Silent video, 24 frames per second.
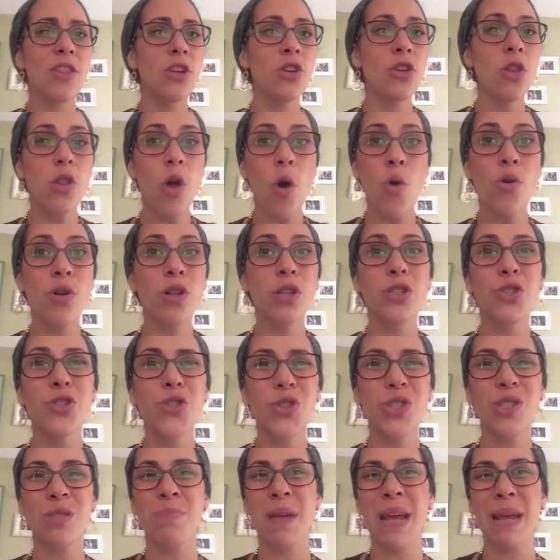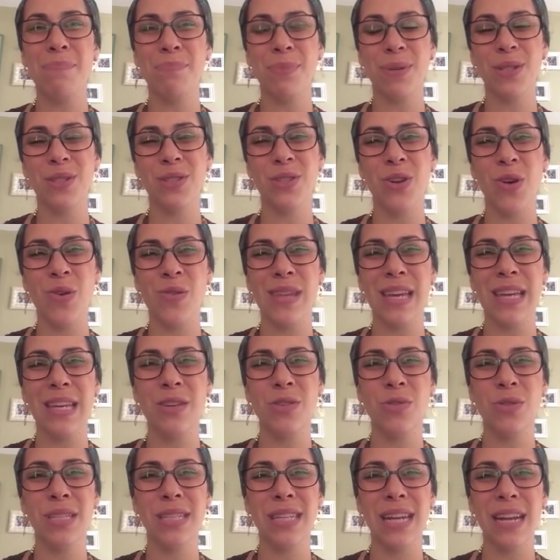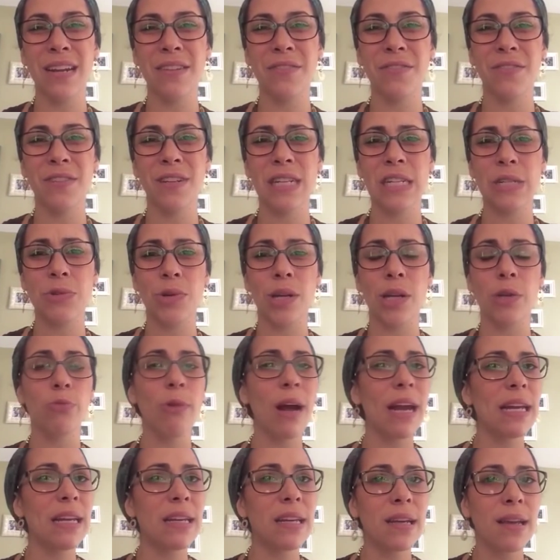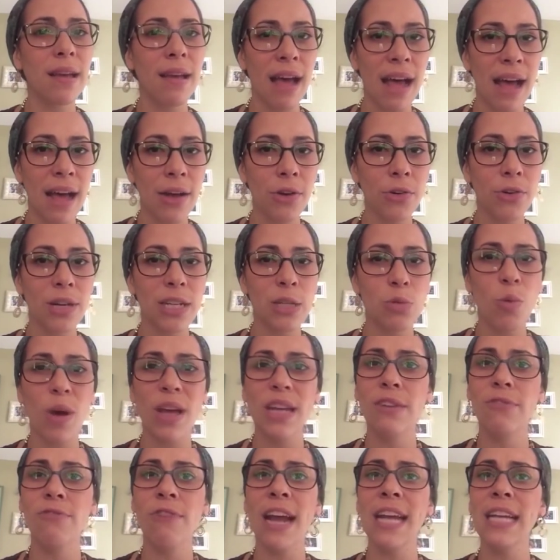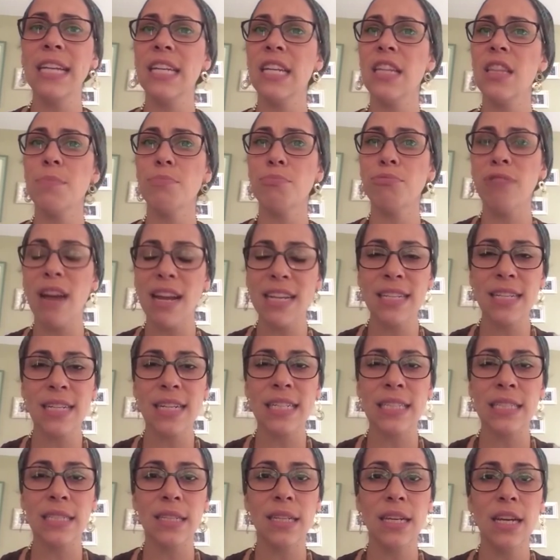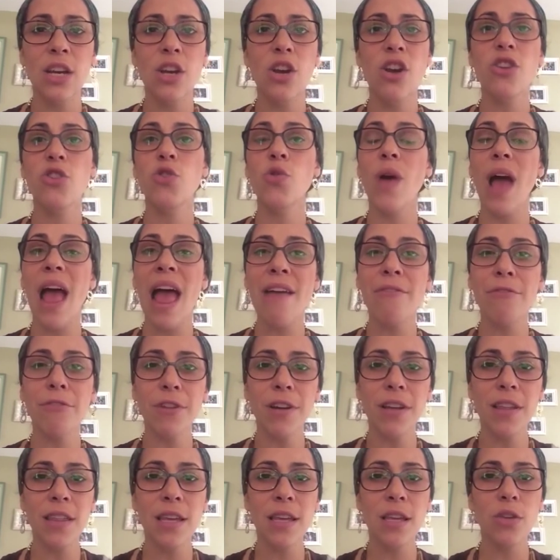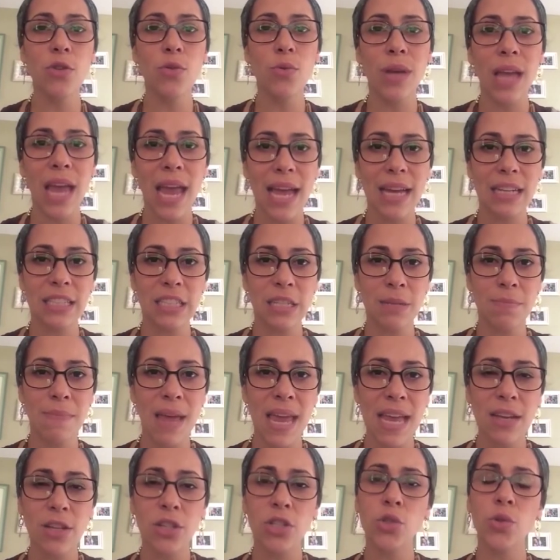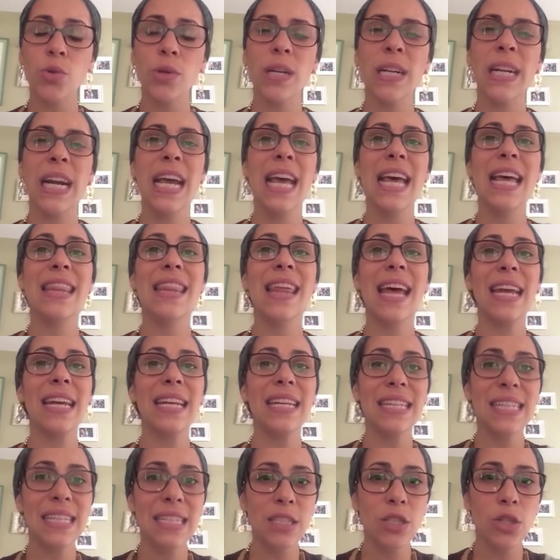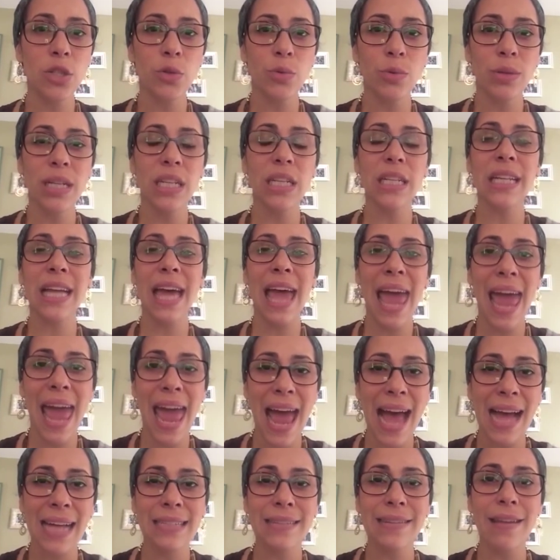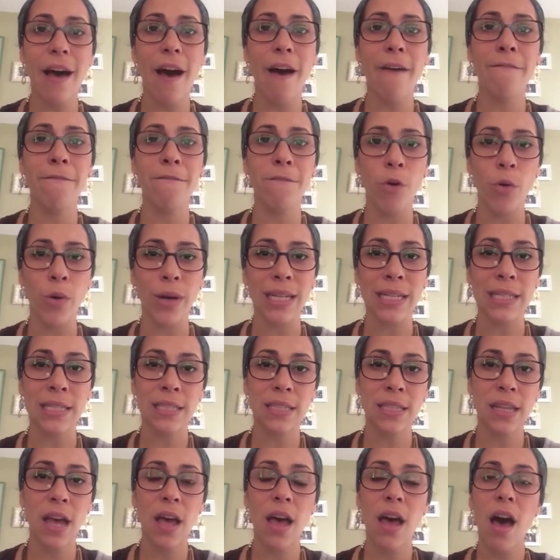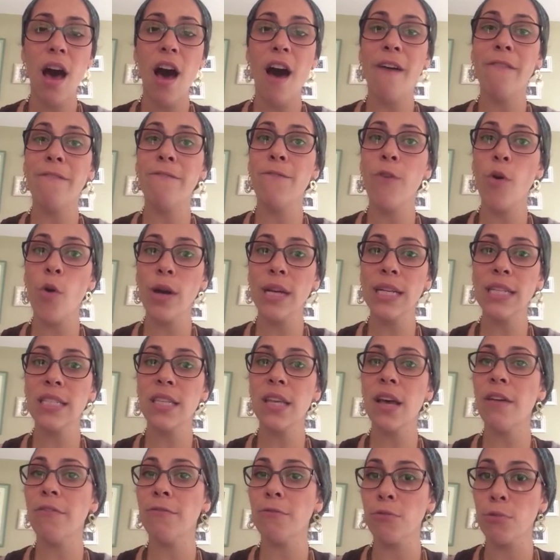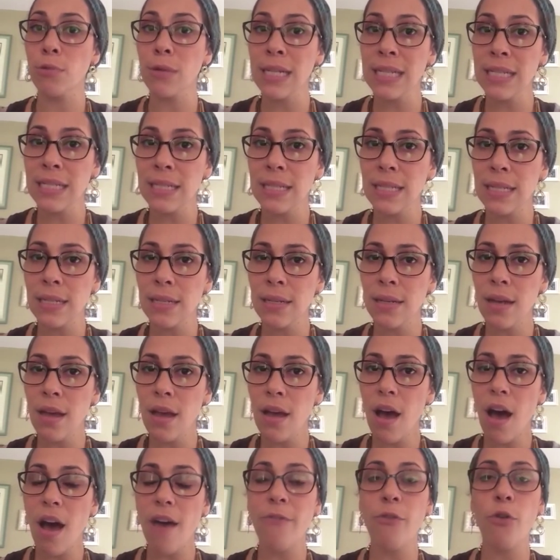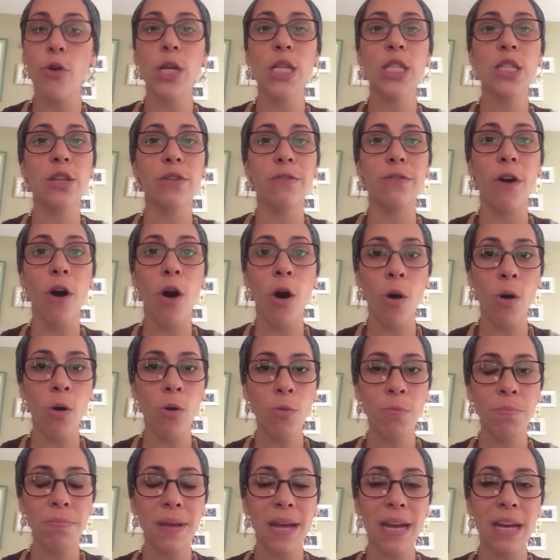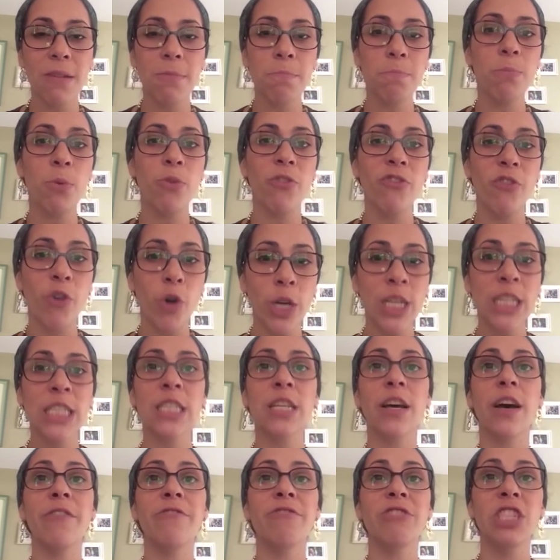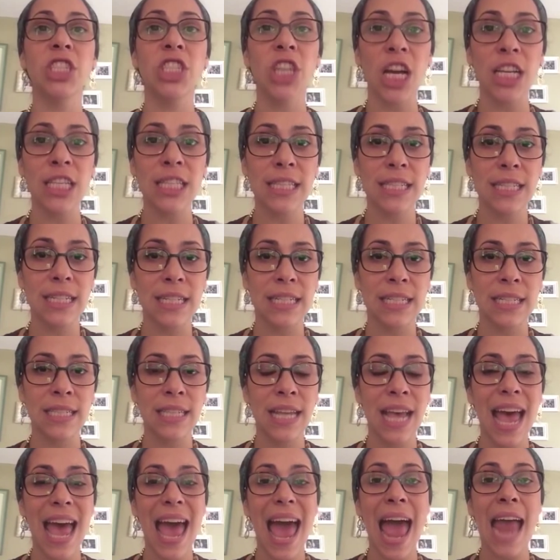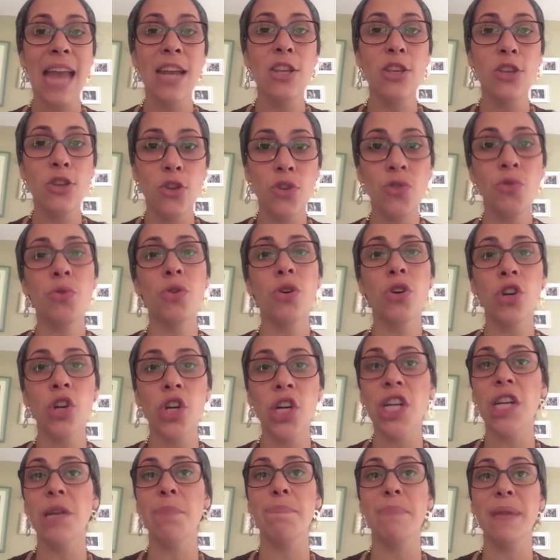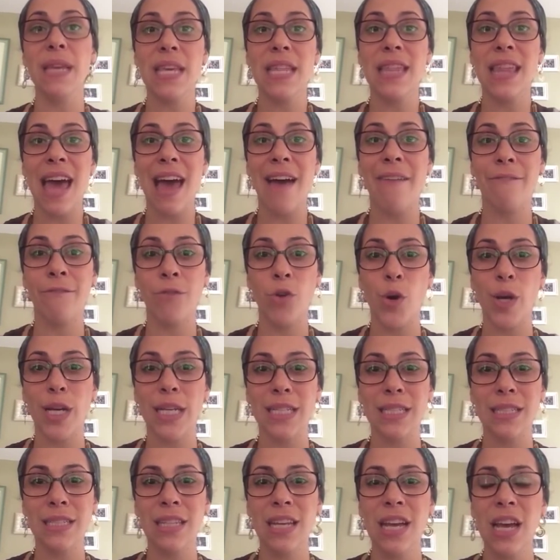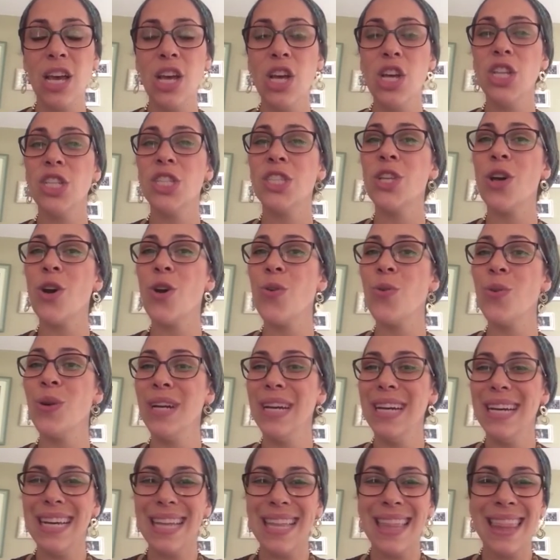the local newspapers know that you stand for Israel. Write to Congress, write to the president. Do everything you can to make sure that Israel has a voice of reason, a voice of hope, and a voice of justice. And you could be that voice. So,